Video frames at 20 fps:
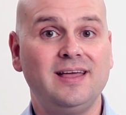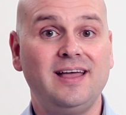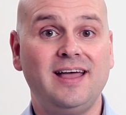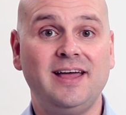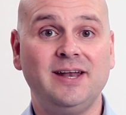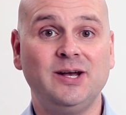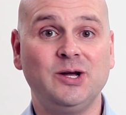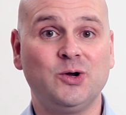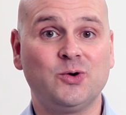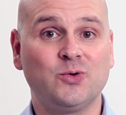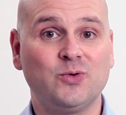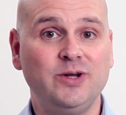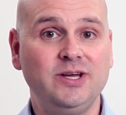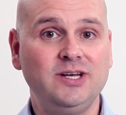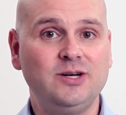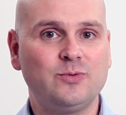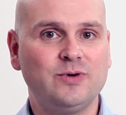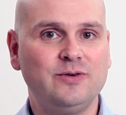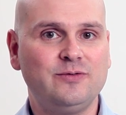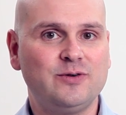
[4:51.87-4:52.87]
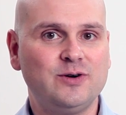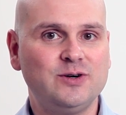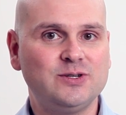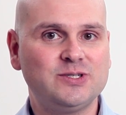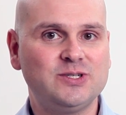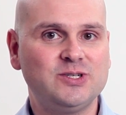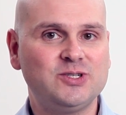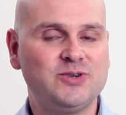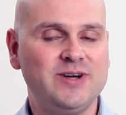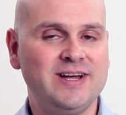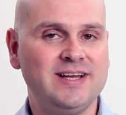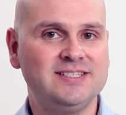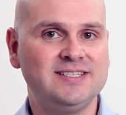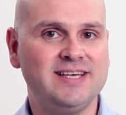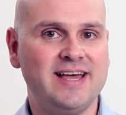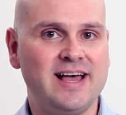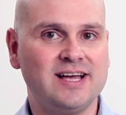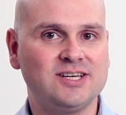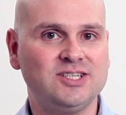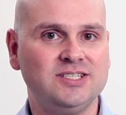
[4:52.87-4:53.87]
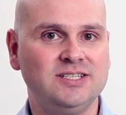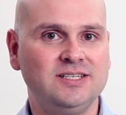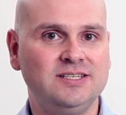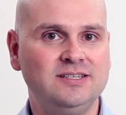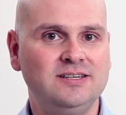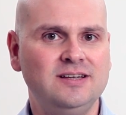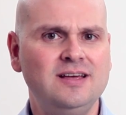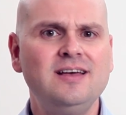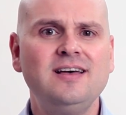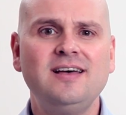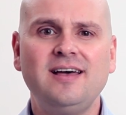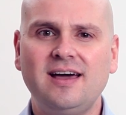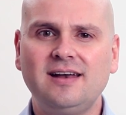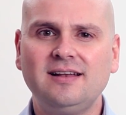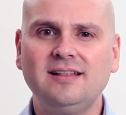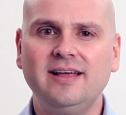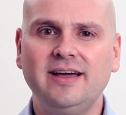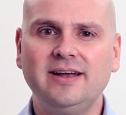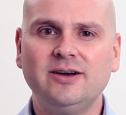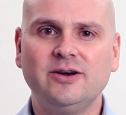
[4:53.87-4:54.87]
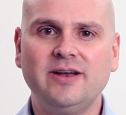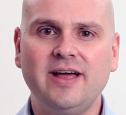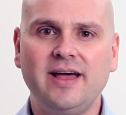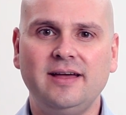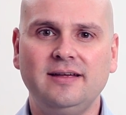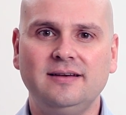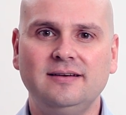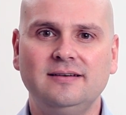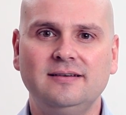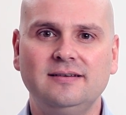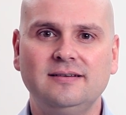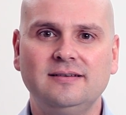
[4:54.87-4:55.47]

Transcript: and agree to reverse the transaction at a later date.